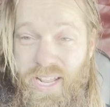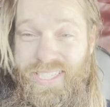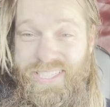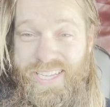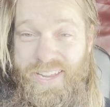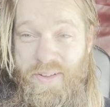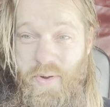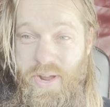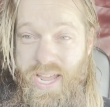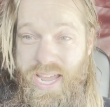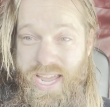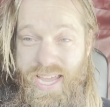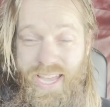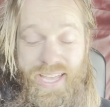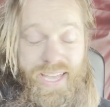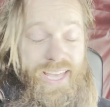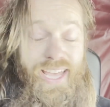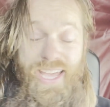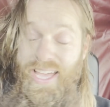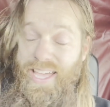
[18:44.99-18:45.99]
I say we,
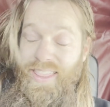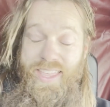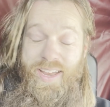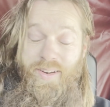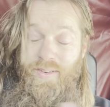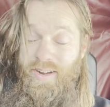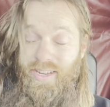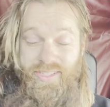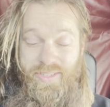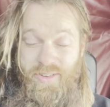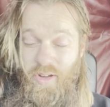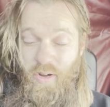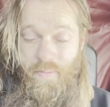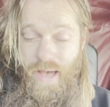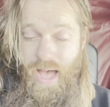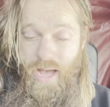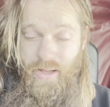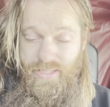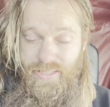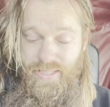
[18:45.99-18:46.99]
there is no
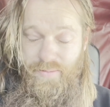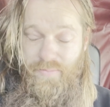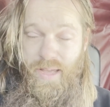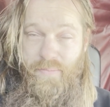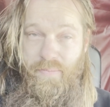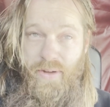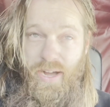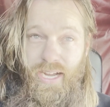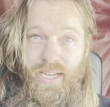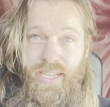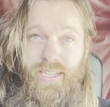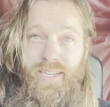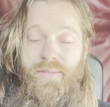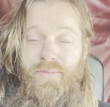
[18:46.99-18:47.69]
mouse in my pocket.